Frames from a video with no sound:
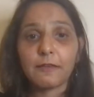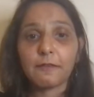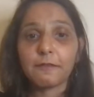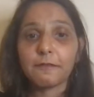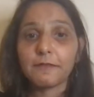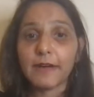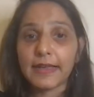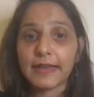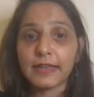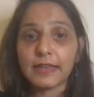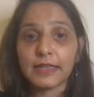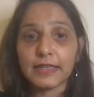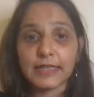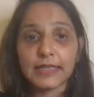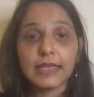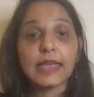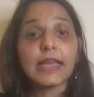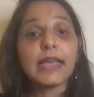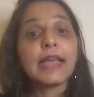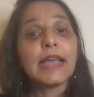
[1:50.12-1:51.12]
Finally,
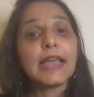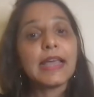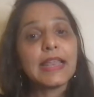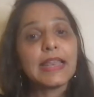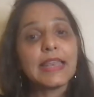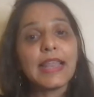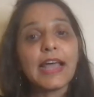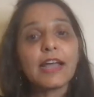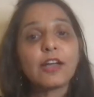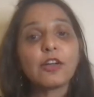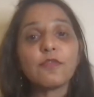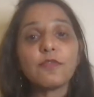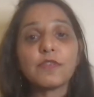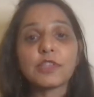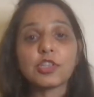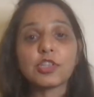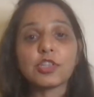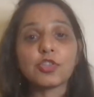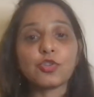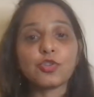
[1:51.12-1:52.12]
lack of
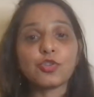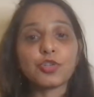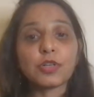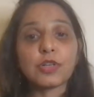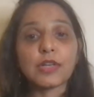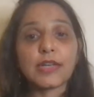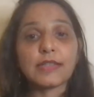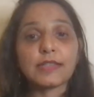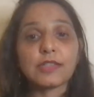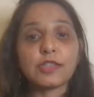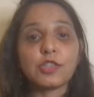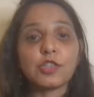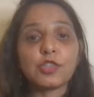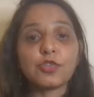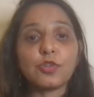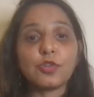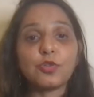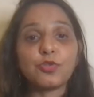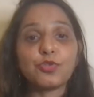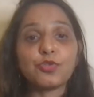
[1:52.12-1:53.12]
institutional custody
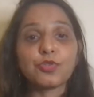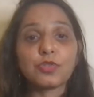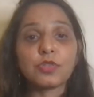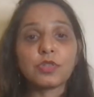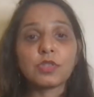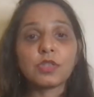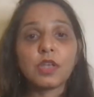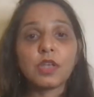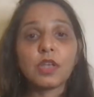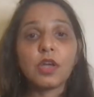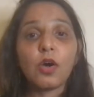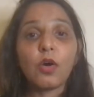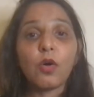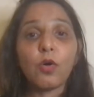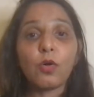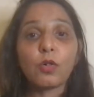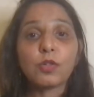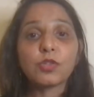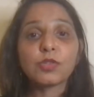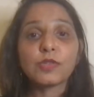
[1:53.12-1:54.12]
solutions
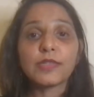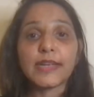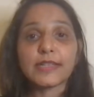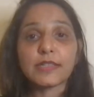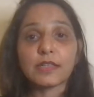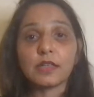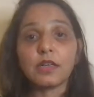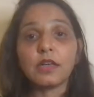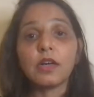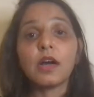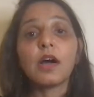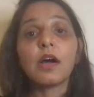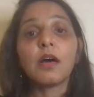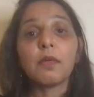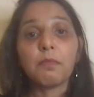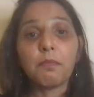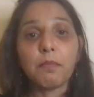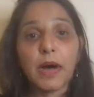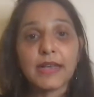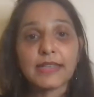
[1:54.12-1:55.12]
also deter
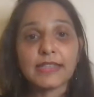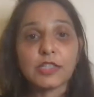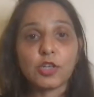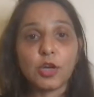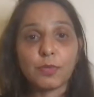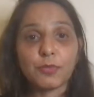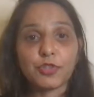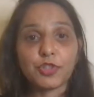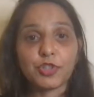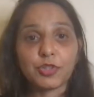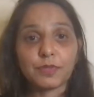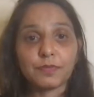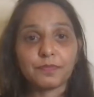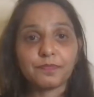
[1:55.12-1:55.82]
mass adoption.